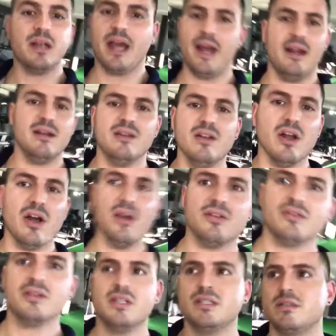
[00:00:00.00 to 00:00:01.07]
And you know,
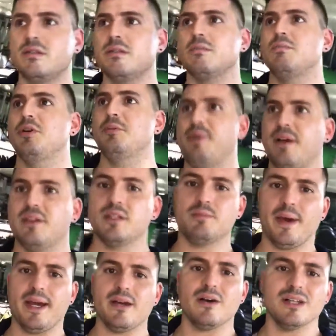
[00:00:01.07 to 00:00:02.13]
the bit about this
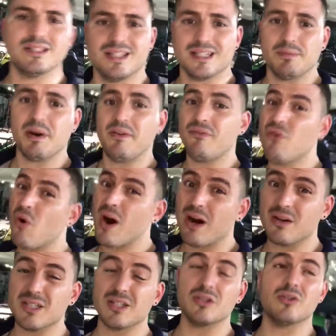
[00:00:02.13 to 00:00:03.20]
paint, guys, takes about 4
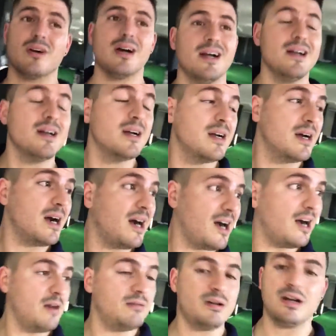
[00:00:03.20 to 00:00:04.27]
hours to dry.
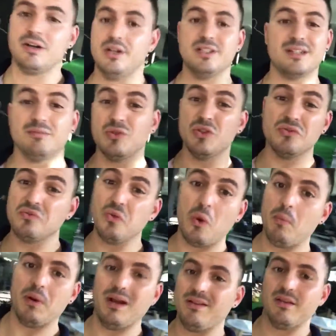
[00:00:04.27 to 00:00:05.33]
I don't know, some new
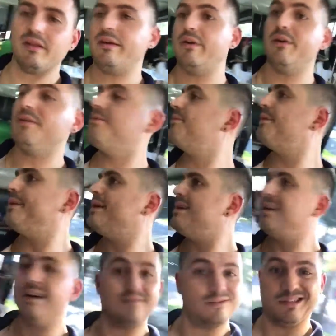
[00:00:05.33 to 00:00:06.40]
formula that they got
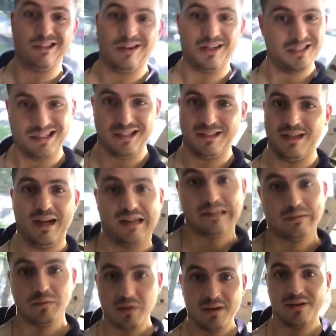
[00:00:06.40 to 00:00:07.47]
advertised these
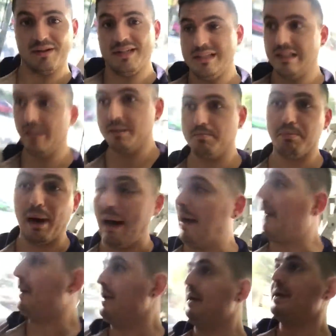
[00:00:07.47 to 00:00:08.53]
days, whether it is, but